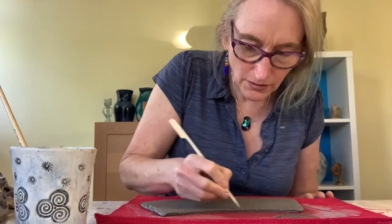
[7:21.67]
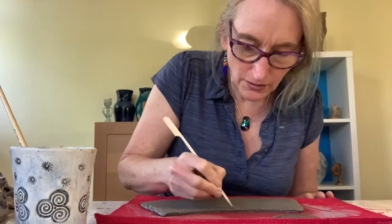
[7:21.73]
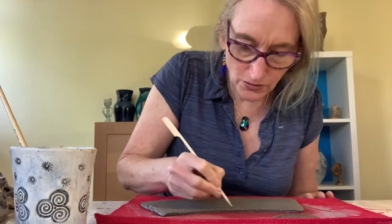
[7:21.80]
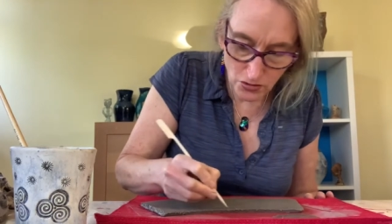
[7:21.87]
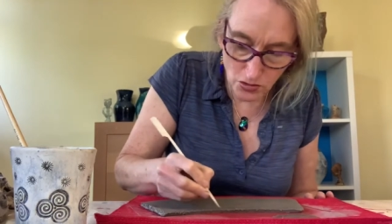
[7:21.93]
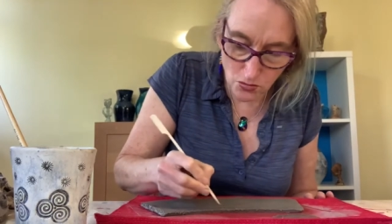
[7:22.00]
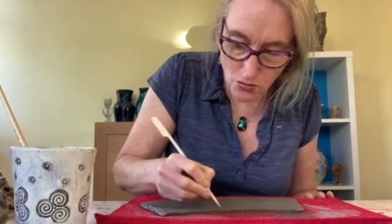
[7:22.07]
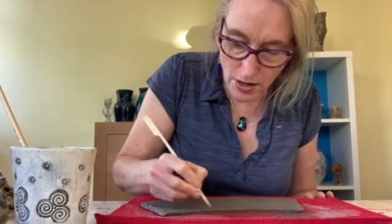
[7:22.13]

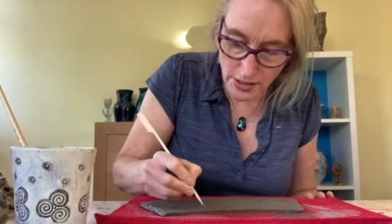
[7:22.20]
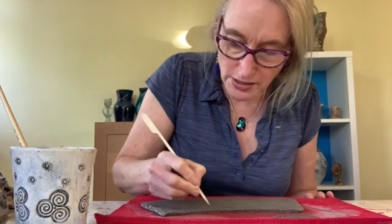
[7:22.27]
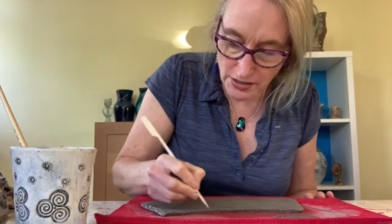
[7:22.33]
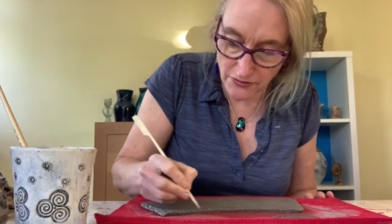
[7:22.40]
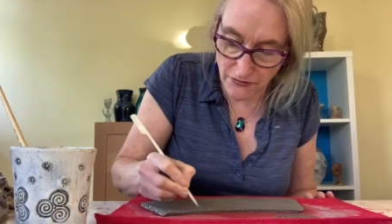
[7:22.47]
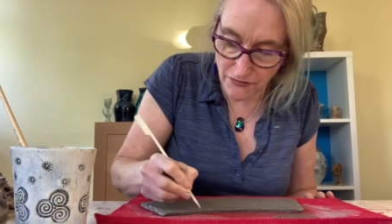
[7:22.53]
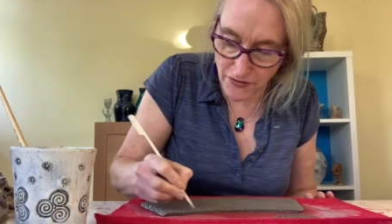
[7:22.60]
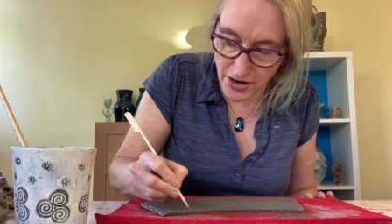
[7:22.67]
You want a
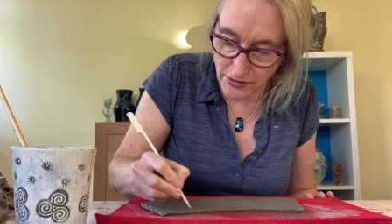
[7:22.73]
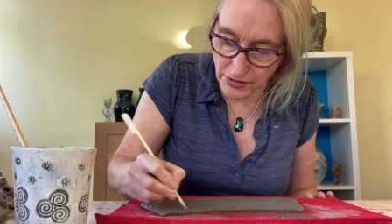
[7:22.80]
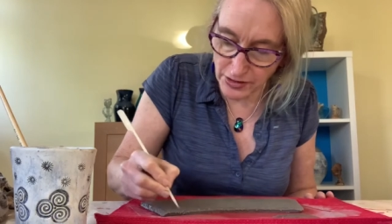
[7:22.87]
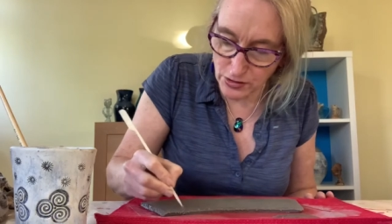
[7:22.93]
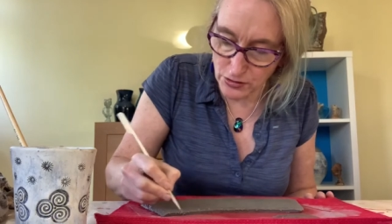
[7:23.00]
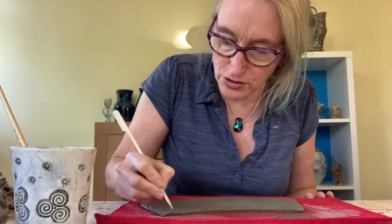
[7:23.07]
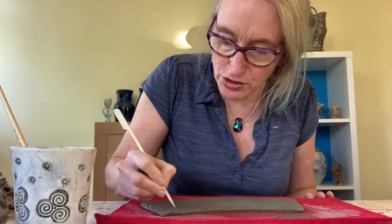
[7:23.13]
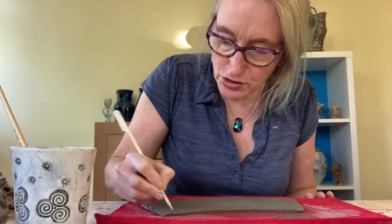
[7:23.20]
very
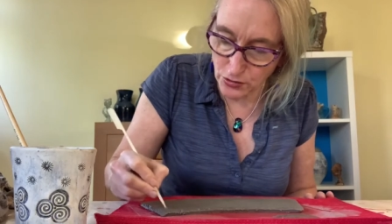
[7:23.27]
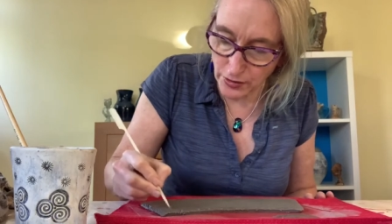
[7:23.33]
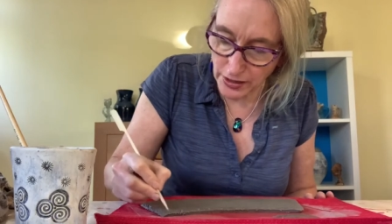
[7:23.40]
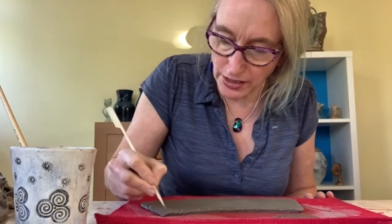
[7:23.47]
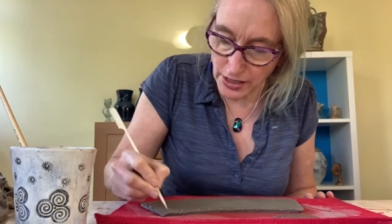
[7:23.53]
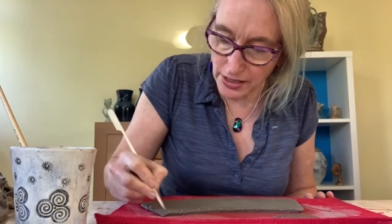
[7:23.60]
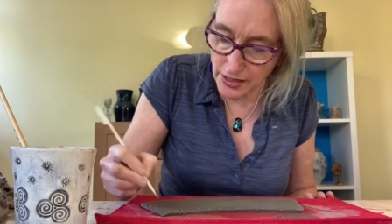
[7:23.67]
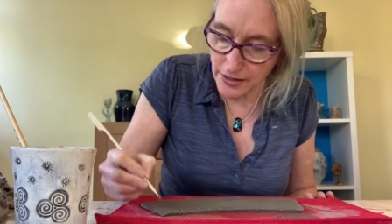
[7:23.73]
good join
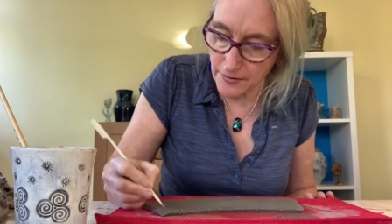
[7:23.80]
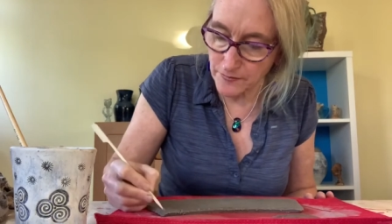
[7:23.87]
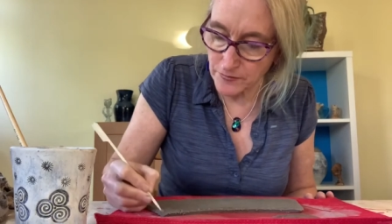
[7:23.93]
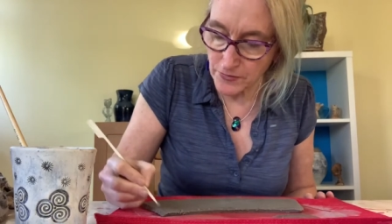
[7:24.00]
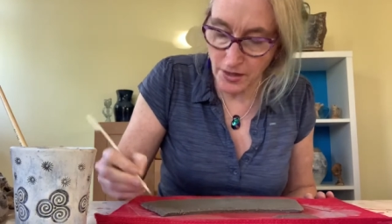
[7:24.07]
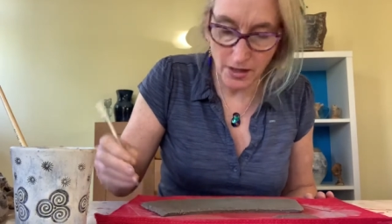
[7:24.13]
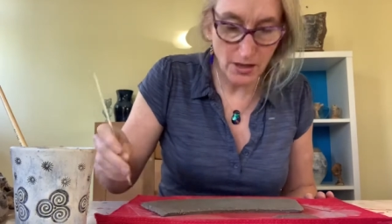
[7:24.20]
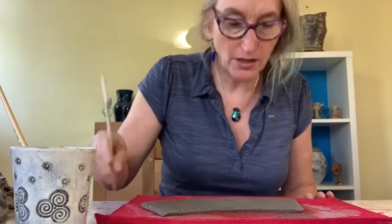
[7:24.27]
here
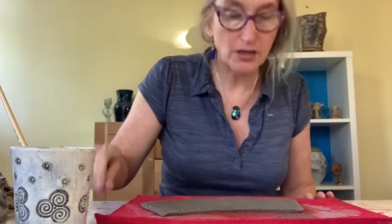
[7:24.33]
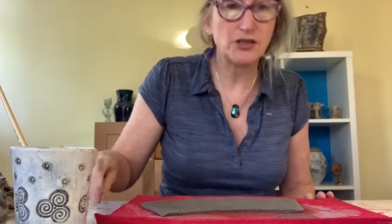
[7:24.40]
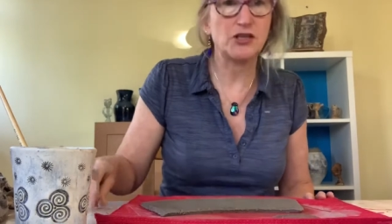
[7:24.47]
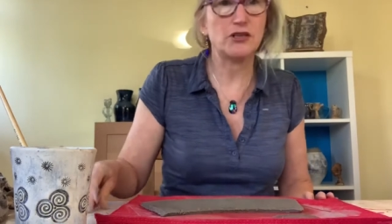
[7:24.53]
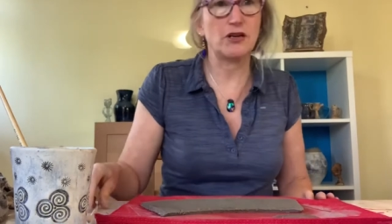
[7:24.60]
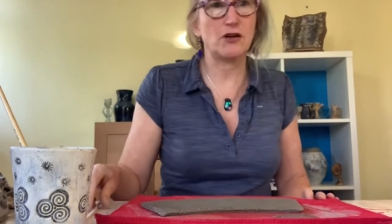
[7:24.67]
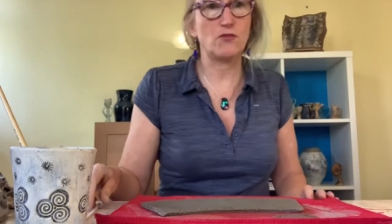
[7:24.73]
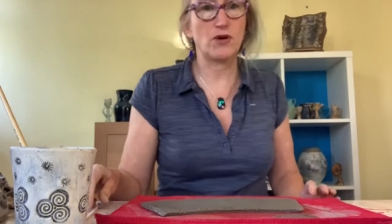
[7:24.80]
because you
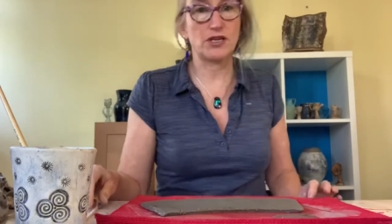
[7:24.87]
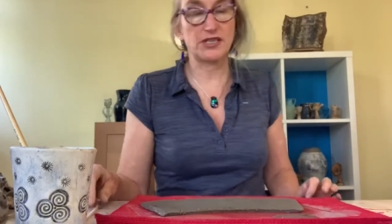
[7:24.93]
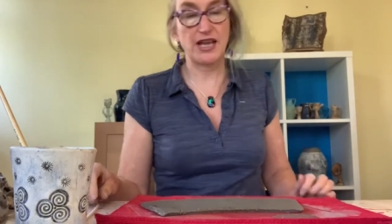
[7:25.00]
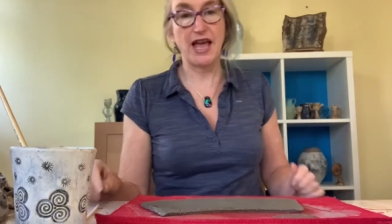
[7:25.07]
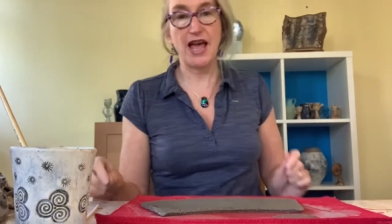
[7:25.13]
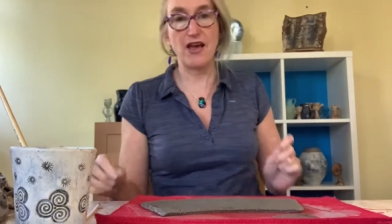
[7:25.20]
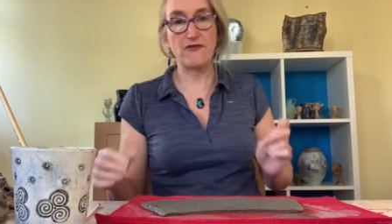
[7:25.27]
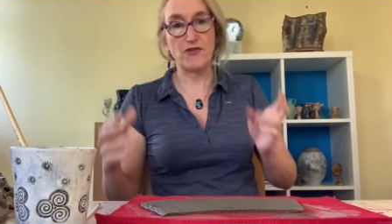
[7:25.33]
don't want to
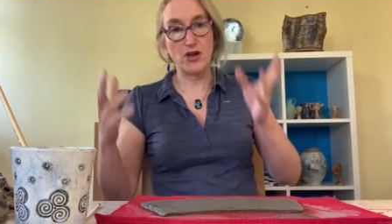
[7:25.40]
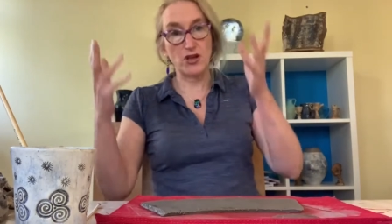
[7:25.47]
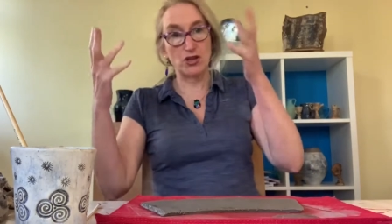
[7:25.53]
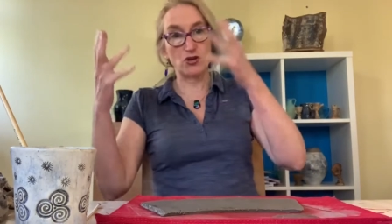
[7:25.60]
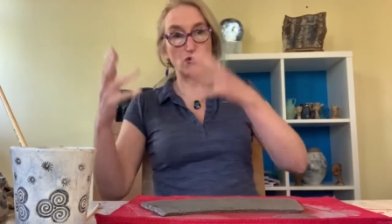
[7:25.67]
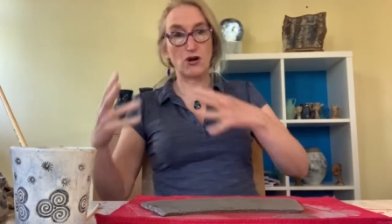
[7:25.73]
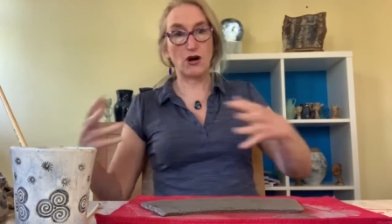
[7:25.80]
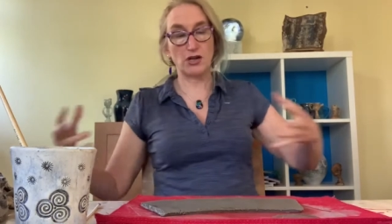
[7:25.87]
have
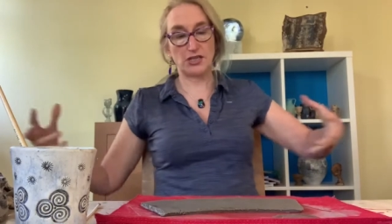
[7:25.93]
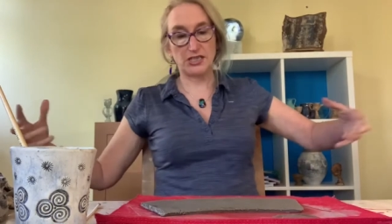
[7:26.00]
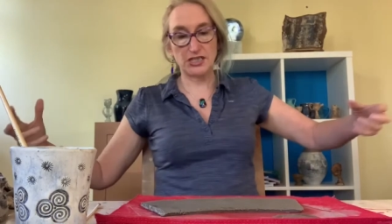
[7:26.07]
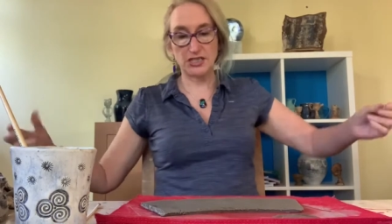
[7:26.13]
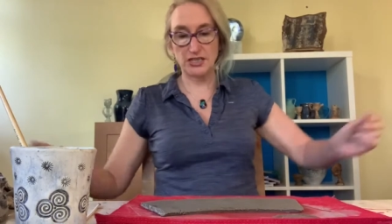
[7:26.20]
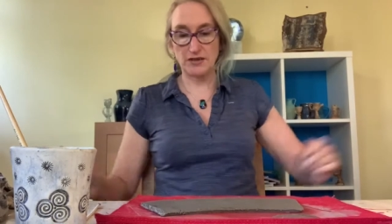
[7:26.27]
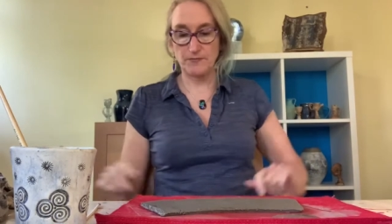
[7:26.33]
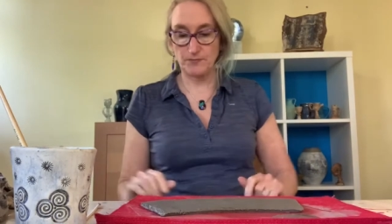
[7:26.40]
your hot
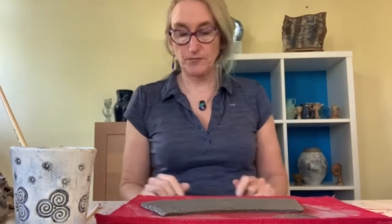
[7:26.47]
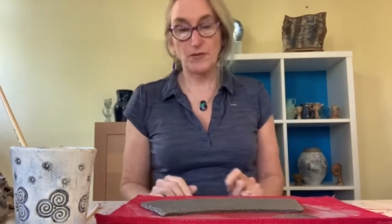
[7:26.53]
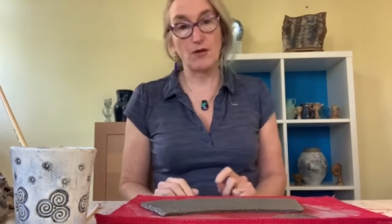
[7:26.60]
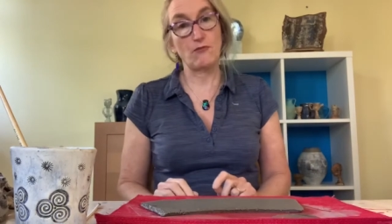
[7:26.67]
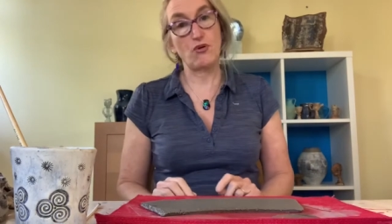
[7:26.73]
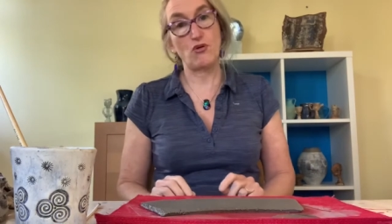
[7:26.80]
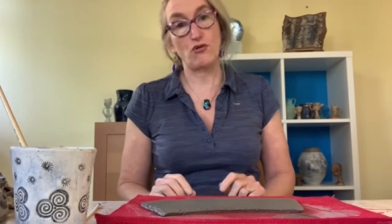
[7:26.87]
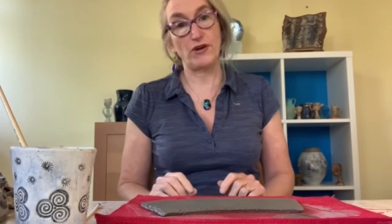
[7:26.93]
tea
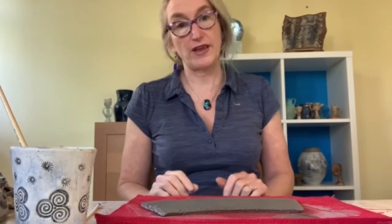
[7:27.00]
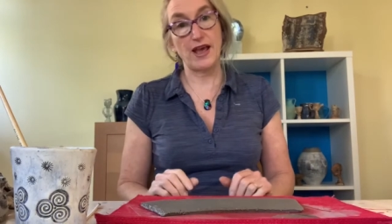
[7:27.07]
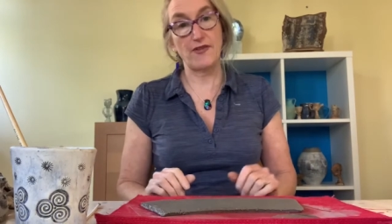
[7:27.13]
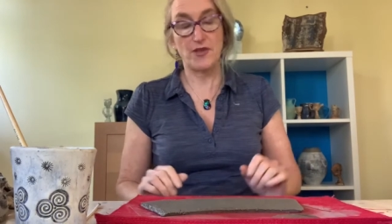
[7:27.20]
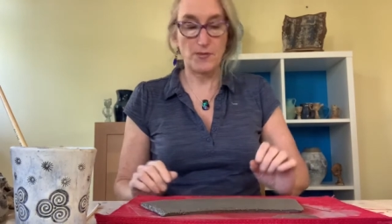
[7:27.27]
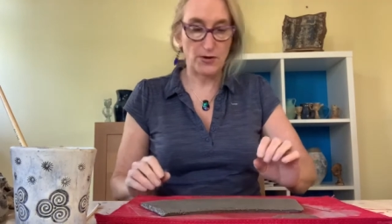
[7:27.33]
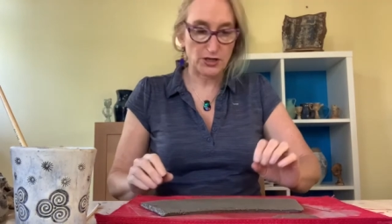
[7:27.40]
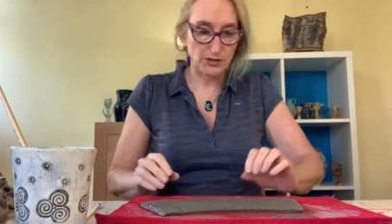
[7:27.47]
pouring out
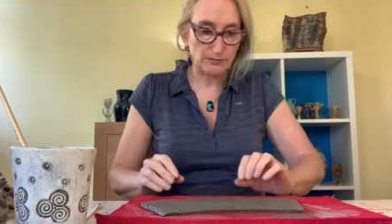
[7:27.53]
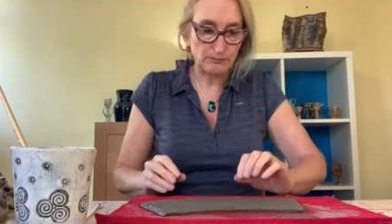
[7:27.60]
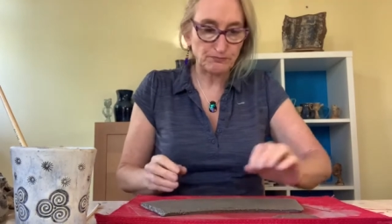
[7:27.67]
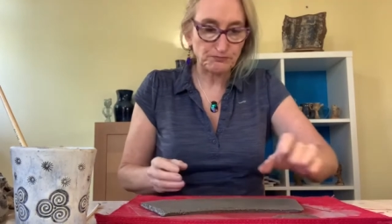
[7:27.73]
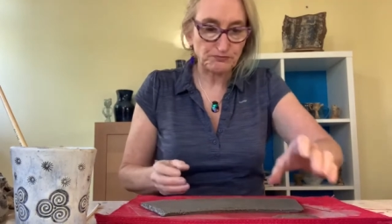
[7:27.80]
the bottom.